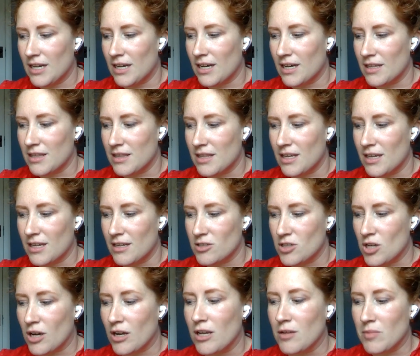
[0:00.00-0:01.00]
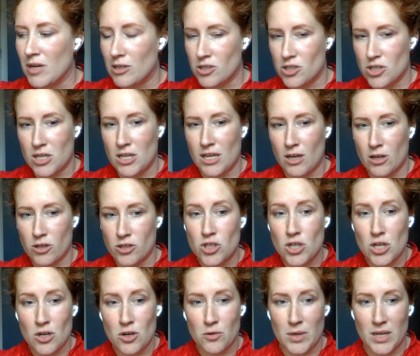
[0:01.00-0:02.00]
That talking about
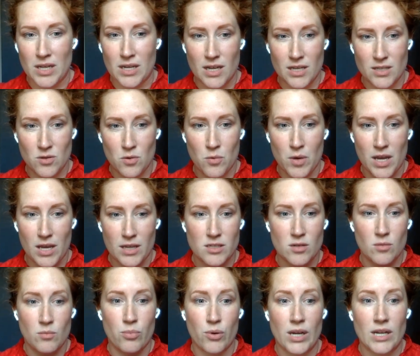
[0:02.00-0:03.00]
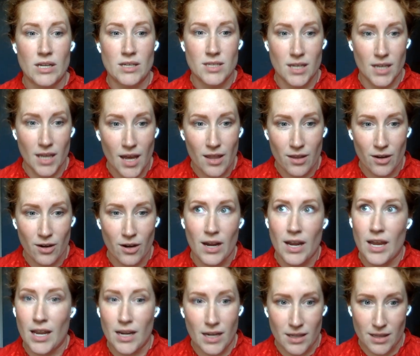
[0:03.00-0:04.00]
GeoInt as a way to bring
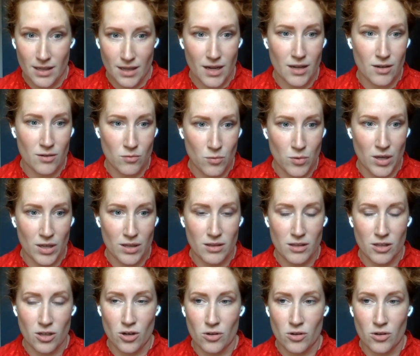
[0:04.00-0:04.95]
together anything with